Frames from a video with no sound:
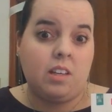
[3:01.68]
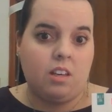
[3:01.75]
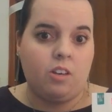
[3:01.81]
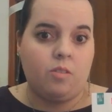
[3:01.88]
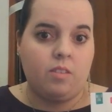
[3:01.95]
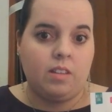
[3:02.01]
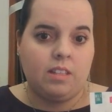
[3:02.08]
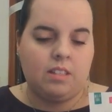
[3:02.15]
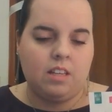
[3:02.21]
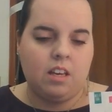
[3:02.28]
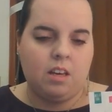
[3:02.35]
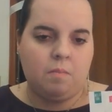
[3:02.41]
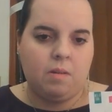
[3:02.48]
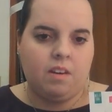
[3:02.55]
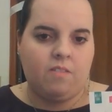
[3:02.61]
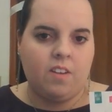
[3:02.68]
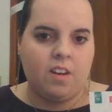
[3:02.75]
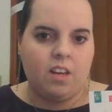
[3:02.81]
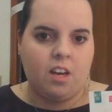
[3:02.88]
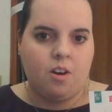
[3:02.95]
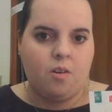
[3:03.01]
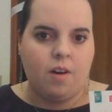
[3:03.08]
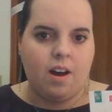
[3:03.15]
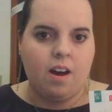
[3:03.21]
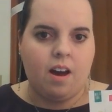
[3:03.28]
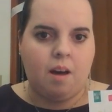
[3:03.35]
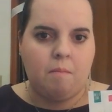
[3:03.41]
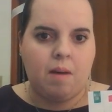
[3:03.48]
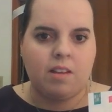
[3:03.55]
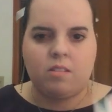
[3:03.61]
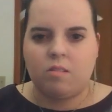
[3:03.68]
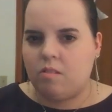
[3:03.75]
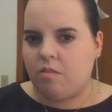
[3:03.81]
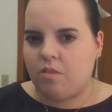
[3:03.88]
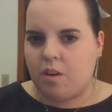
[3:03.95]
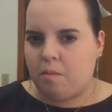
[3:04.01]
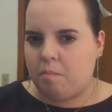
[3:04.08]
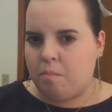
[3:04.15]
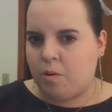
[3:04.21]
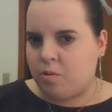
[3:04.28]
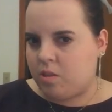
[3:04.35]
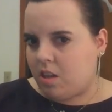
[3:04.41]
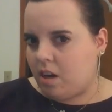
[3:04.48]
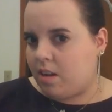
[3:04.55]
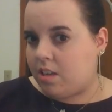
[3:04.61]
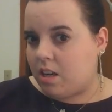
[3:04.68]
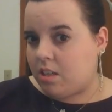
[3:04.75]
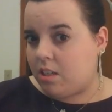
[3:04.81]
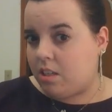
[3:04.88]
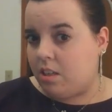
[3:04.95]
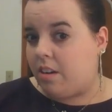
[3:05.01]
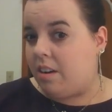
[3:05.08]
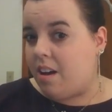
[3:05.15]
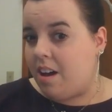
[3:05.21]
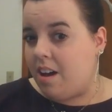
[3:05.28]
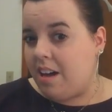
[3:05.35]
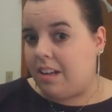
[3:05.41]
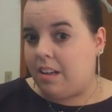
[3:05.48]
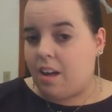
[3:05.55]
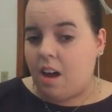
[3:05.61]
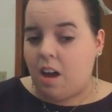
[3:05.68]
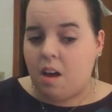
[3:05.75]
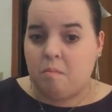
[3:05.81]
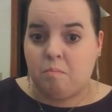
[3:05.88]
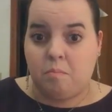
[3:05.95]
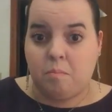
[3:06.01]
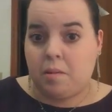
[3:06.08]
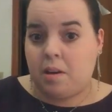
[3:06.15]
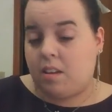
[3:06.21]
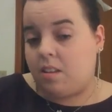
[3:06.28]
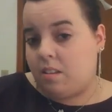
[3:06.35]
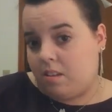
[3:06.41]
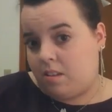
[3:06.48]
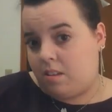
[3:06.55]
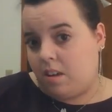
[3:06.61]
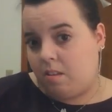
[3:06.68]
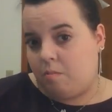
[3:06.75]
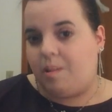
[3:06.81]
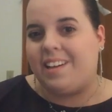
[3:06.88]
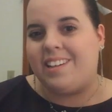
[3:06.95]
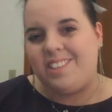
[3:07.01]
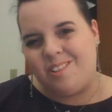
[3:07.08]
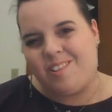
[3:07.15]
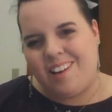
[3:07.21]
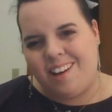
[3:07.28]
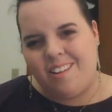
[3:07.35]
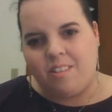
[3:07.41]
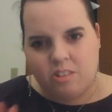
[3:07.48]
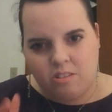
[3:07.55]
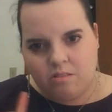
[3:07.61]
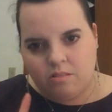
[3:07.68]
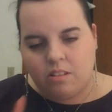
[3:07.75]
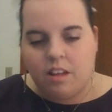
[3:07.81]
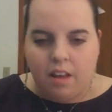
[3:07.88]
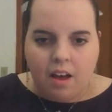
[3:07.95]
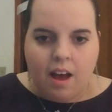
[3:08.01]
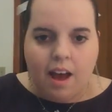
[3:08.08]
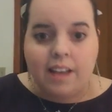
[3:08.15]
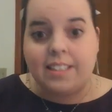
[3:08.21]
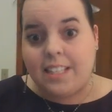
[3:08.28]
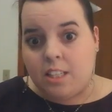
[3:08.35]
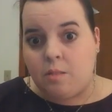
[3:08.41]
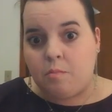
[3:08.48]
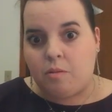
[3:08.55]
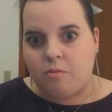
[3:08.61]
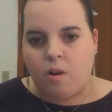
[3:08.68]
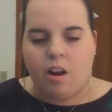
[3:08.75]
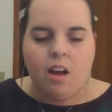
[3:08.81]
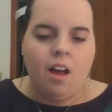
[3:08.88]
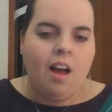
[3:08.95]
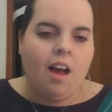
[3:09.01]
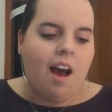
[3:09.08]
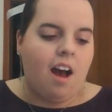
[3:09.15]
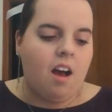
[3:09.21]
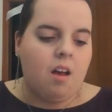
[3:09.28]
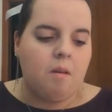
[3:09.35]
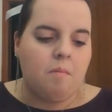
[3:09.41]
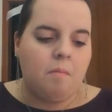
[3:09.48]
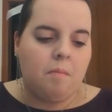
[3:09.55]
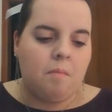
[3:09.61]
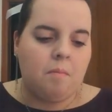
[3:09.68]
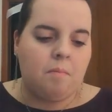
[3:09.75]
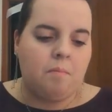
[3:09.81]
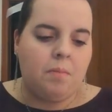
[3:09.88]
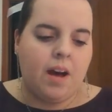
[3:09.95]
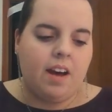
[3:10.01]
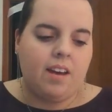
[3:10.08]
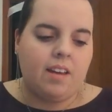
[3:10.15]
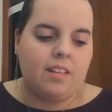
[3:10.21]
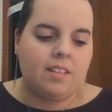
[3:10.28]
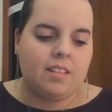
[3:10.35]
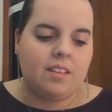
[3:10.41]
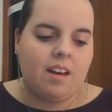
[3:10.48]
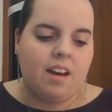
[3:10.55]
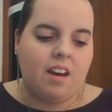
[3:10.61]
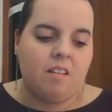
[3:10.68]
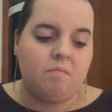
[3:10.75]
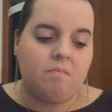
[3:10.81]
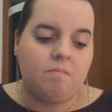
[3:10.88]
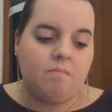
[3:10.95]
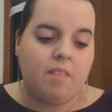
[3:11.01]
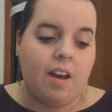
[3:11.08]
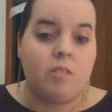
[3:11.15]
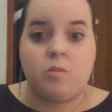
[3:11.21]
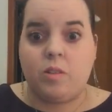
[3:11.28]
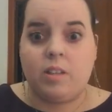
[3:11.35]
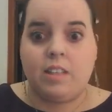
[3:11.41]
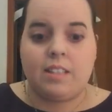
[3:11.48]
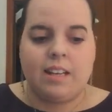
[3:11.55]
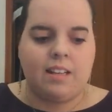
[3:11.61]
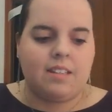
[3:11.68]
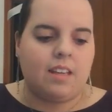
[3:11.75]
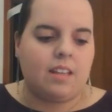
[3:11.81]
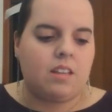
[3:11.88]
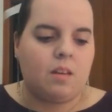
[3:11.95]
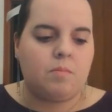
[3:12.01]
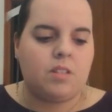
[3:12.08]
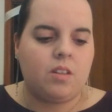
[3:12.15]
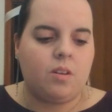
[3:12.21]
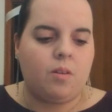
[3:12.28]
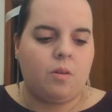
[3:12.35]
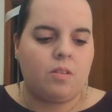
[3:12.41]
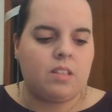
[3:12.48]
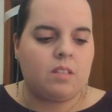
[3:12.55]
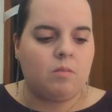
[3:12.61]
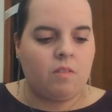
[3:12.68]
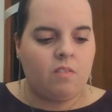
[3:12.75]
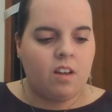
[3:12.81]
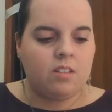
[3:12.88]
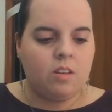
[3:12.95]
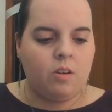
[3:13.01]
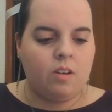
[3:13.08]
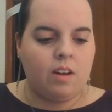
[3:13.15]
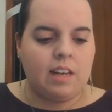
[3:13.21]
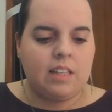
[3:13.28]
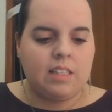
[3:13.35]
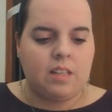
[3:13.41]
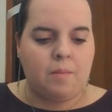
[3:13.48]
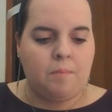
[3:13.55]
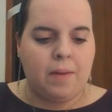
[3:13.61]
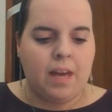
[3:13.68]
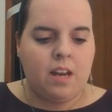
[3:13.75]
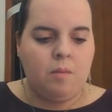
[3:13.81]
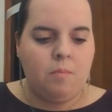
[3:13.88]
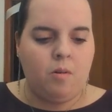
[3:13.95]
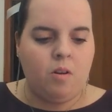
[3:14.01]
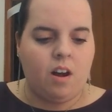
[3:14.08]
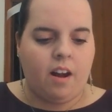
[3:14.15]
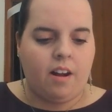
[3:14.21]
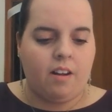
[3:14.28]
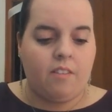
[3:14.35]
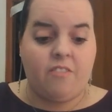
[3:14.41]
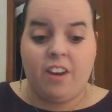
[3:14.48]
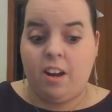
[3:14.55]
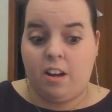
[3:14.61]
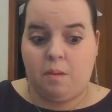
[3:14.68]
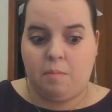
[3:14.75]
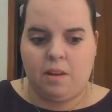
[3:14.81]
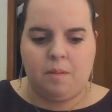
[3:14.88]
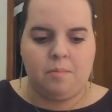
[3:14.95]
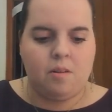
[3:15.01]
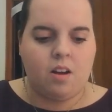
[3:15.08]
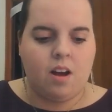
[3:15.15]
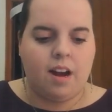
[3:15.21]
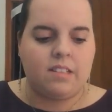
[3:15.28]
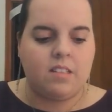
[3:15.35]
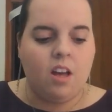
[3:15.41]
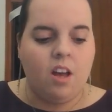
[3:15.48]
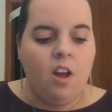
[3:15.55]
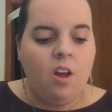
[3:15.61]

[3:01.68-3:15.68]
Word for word: really cute in the sneak peek video. Um, I don't know if they're postcards actually or not, um, but they well I do now. I didn't before, um, but um, I was really excited to get them. So it says we've also created some pinnable card, very pinnable cards